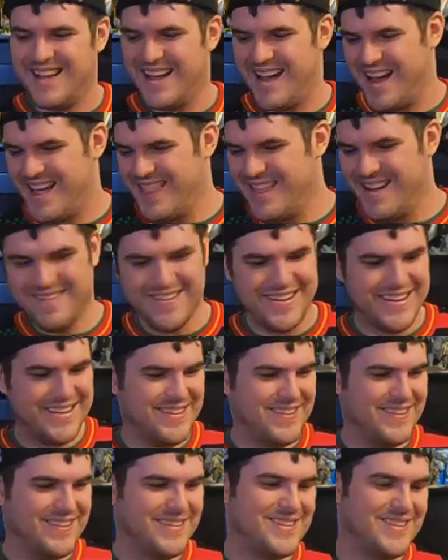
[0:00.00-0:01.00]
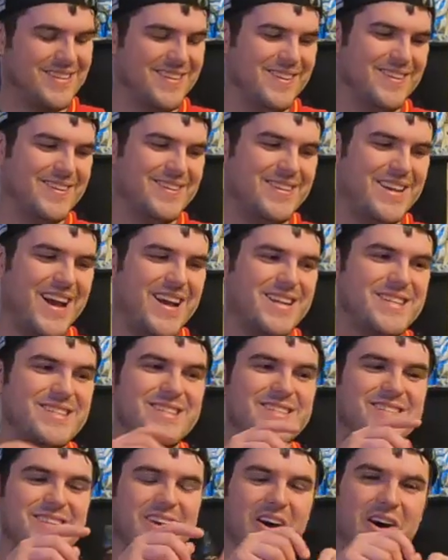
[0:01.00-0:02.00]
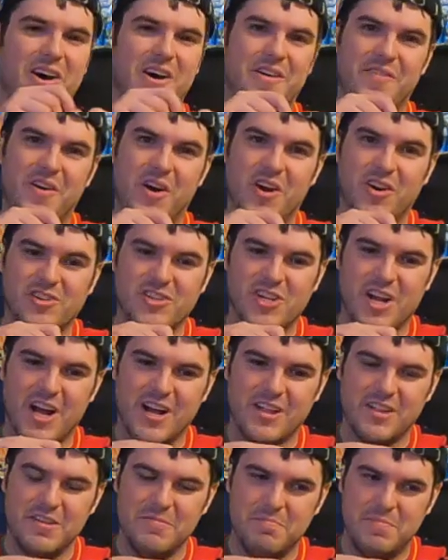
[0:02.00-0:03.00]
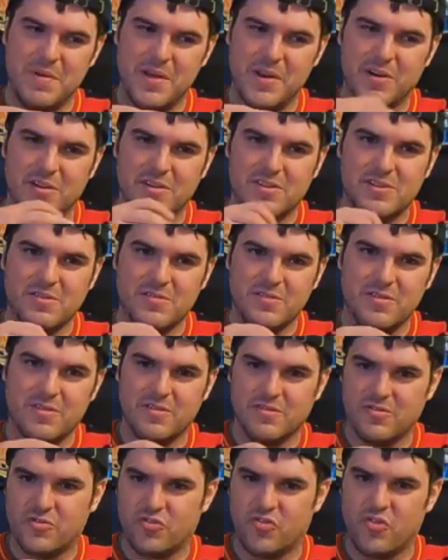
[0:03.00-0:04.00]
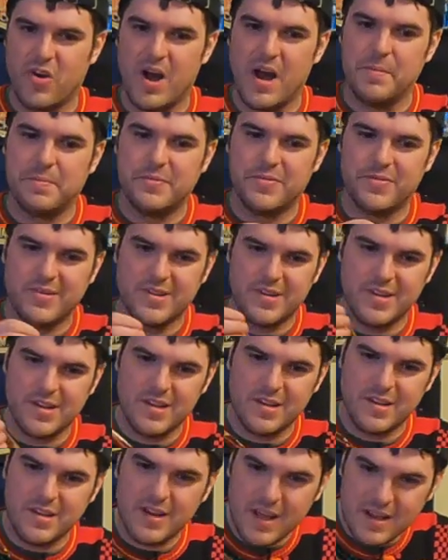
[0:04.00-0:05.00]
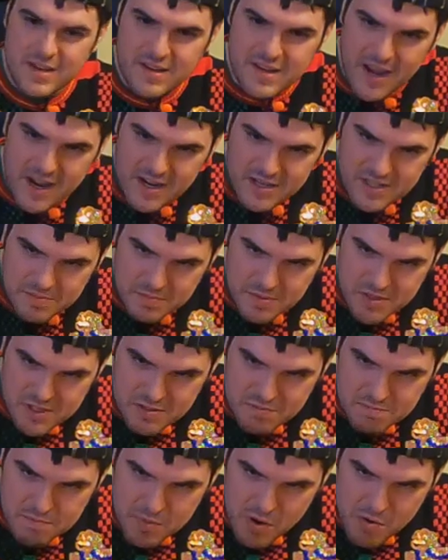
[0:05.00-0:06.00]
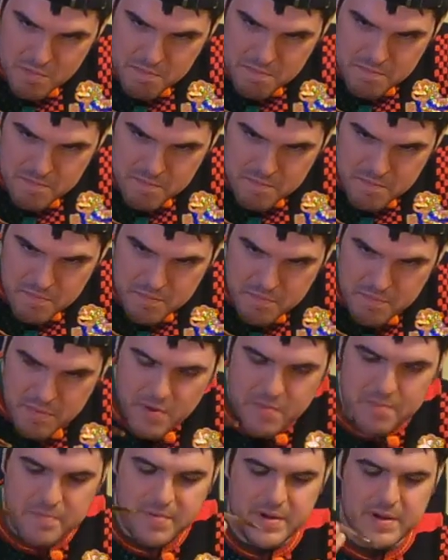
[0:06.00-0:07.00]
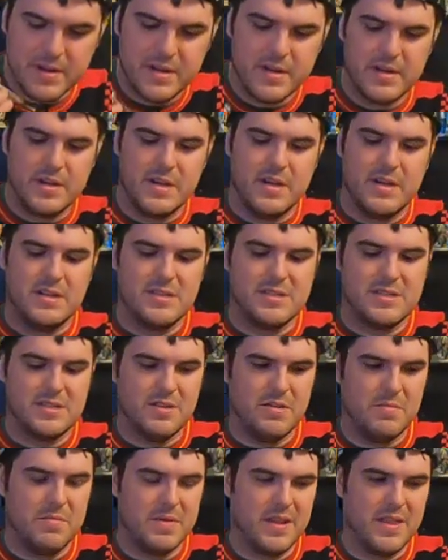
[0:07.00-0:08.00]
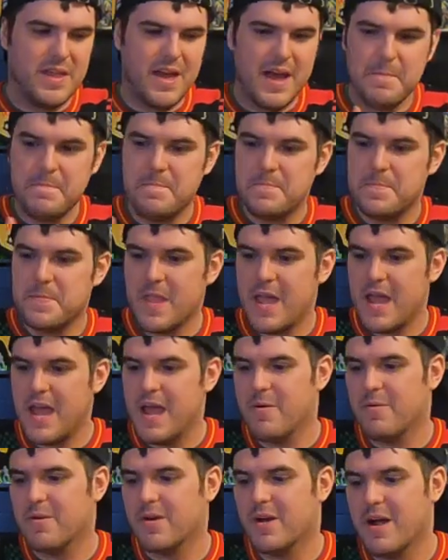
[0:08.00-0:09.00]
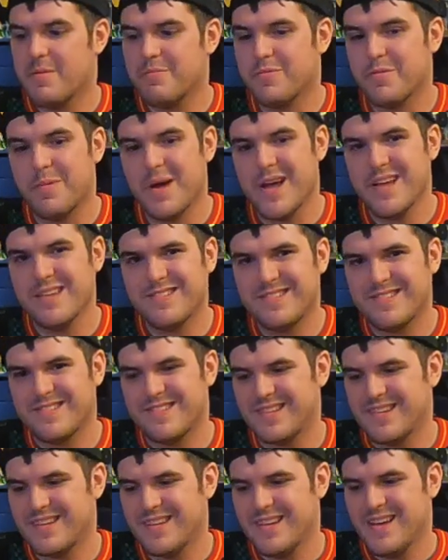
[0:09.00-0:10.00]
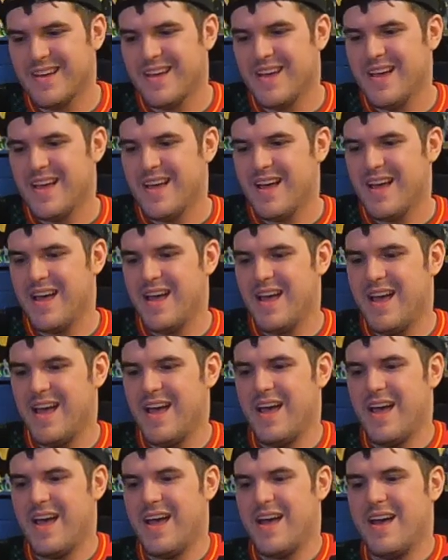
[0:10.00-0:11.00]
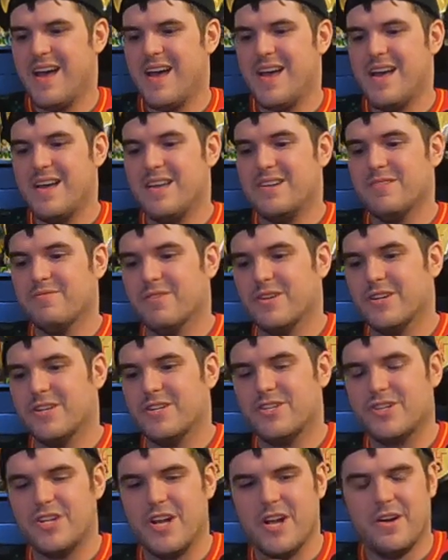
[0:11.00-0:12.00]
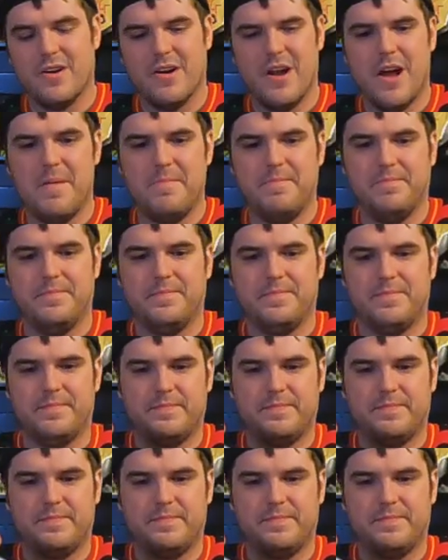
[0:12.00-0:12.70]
And then we're gonna do 2 little dashes of our chocolate bitter. 2 little drops. Oh, not dashes, but just boop, boop. Just a little bit of that. And we're gonna grab some ice. And we're gonna shake her up.